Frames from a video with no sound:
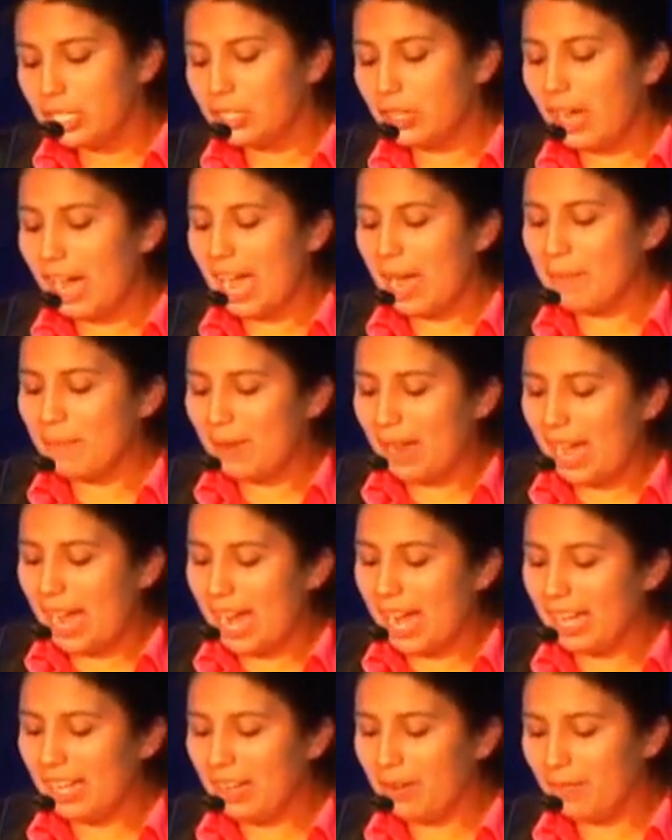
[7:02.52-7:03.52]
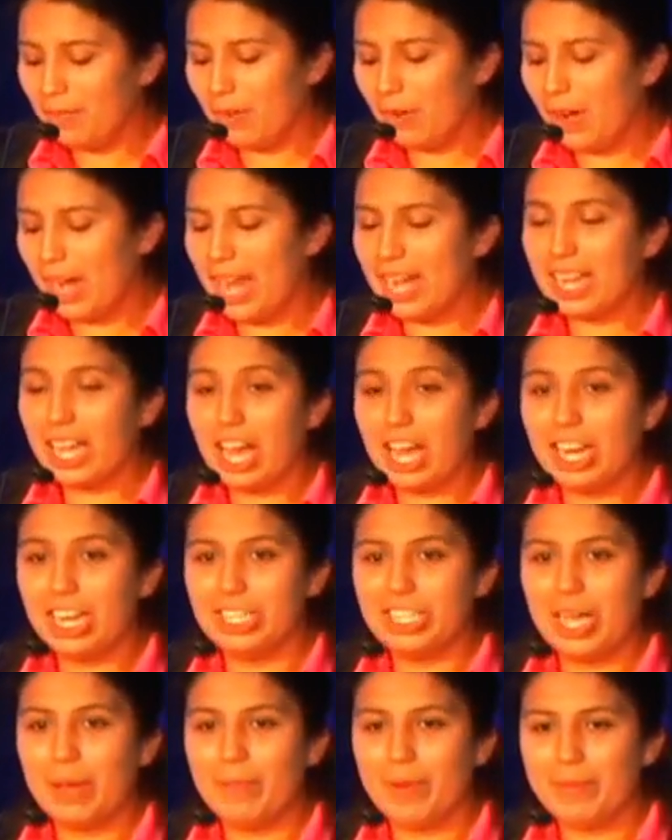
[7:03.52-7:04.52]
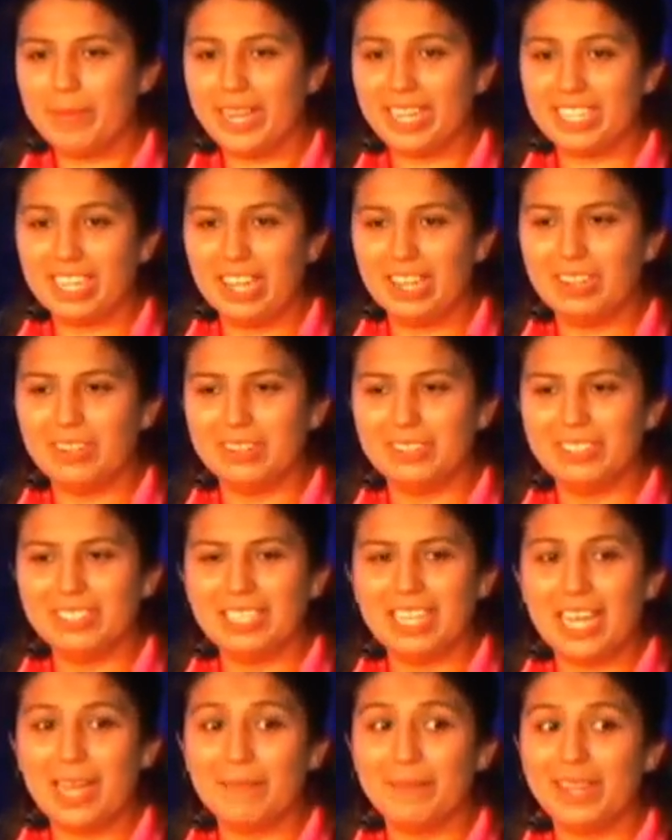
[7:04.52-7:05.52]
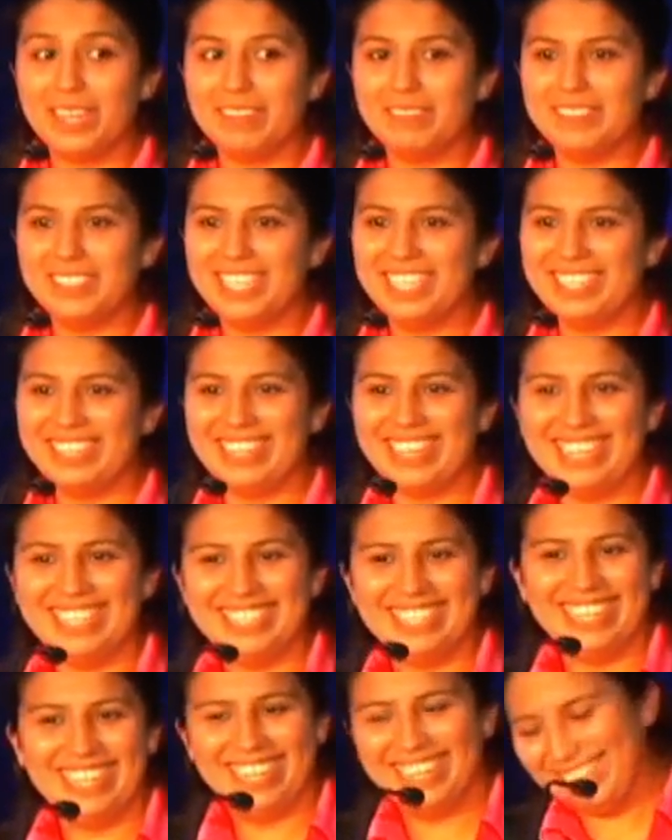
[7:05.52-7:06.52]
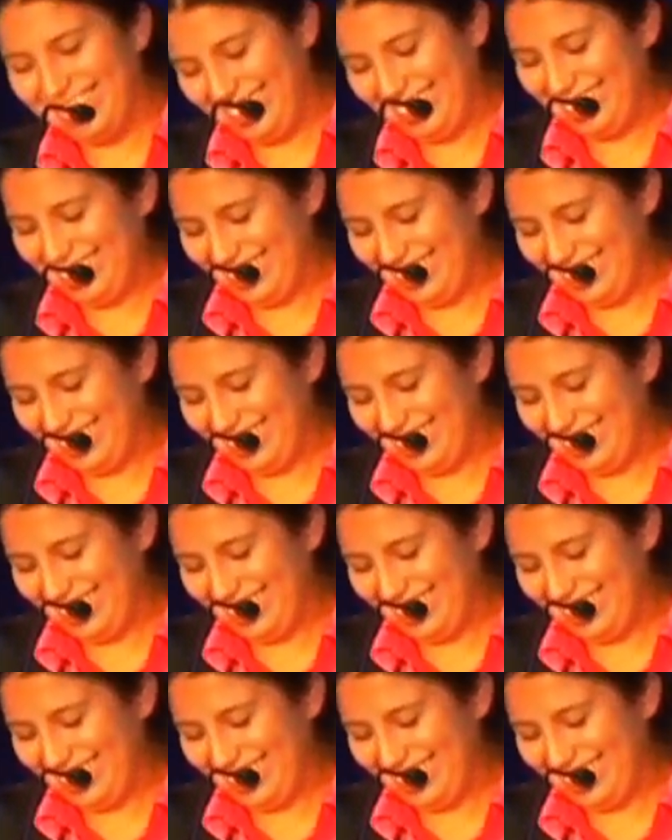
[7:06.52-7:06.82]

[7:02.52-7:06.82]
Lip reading: So I applied for and got a job at McDonald's. I might have seen you guys there.